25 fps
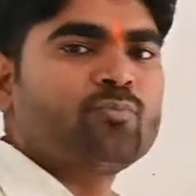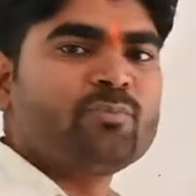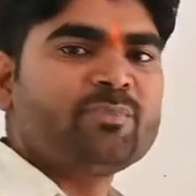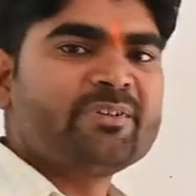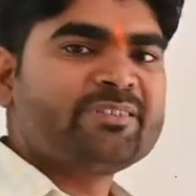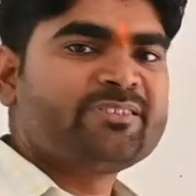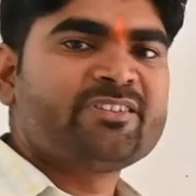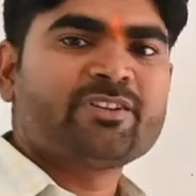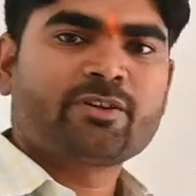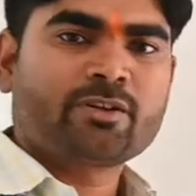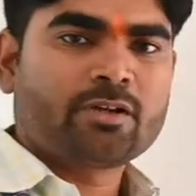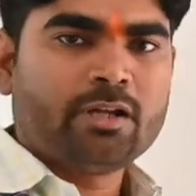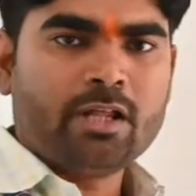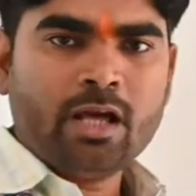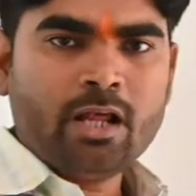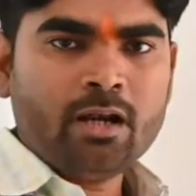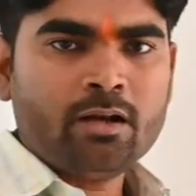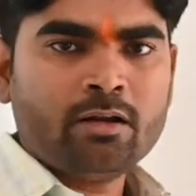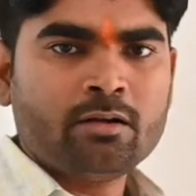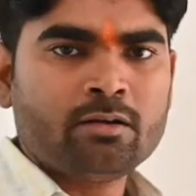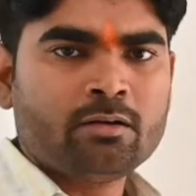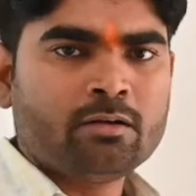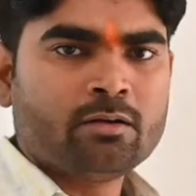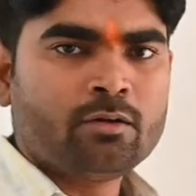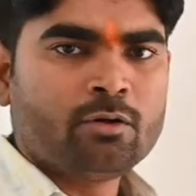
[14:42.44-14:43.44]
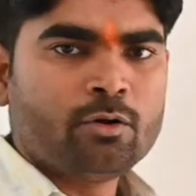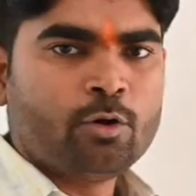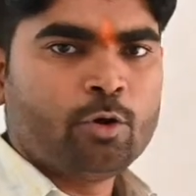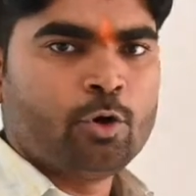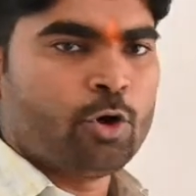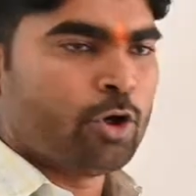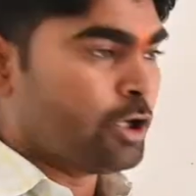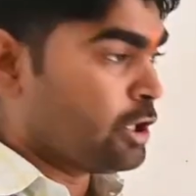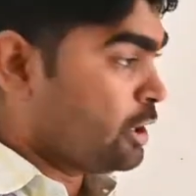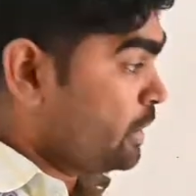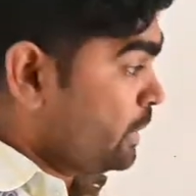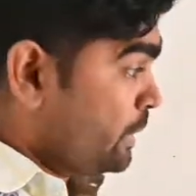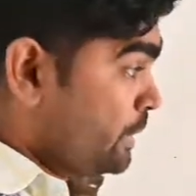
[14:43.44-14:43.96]
Is it clear?
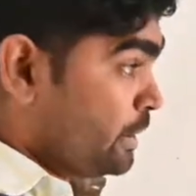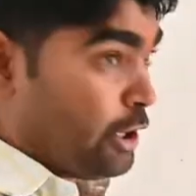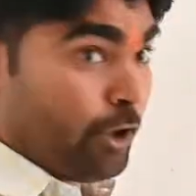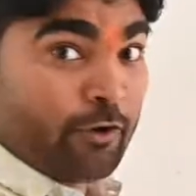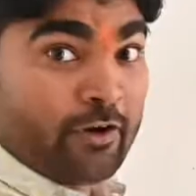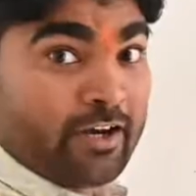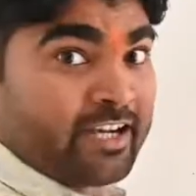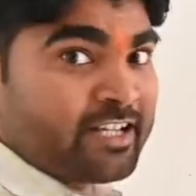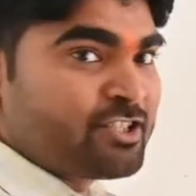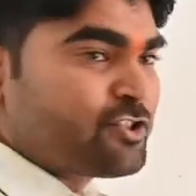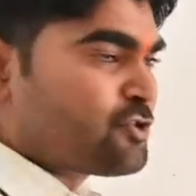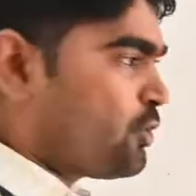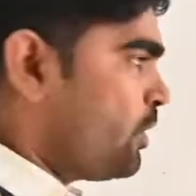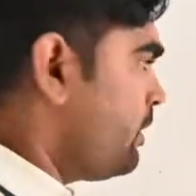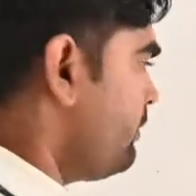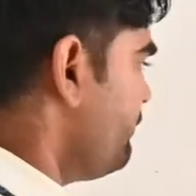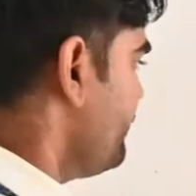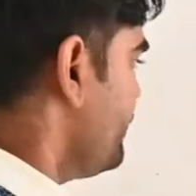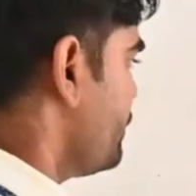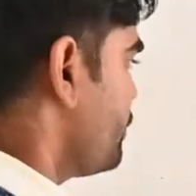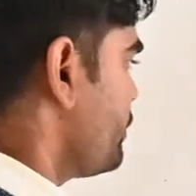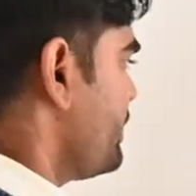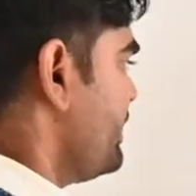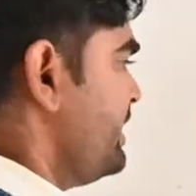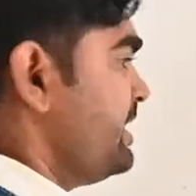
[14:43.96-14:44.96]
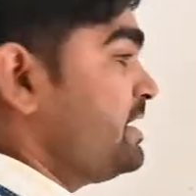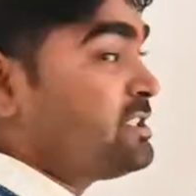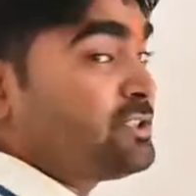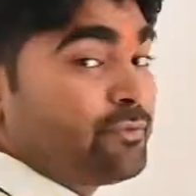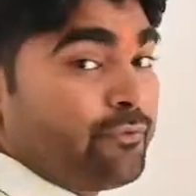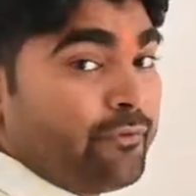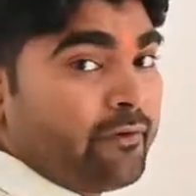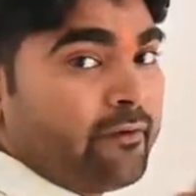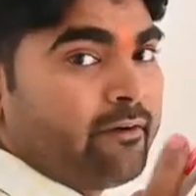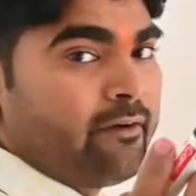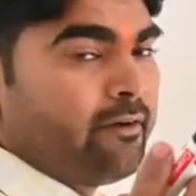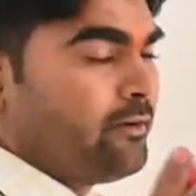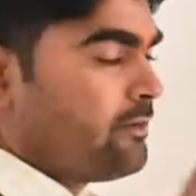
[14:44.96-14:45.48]
Now let's solve it. Okay, it's
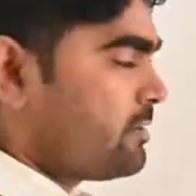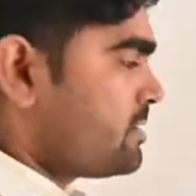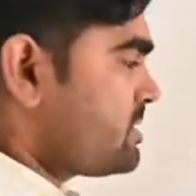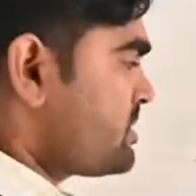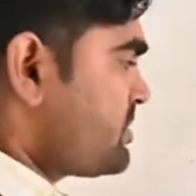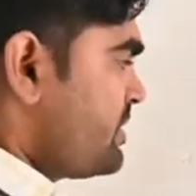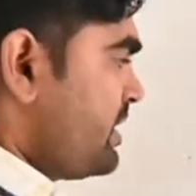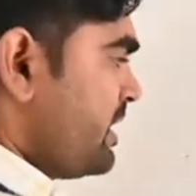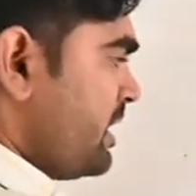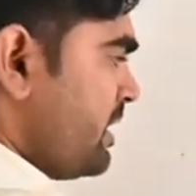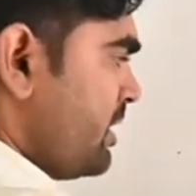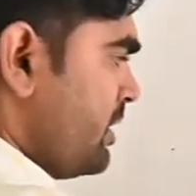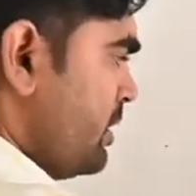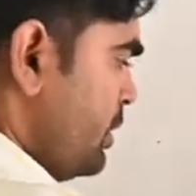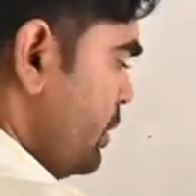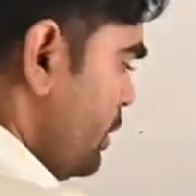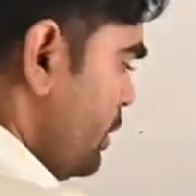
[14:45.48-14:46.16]
very interesting.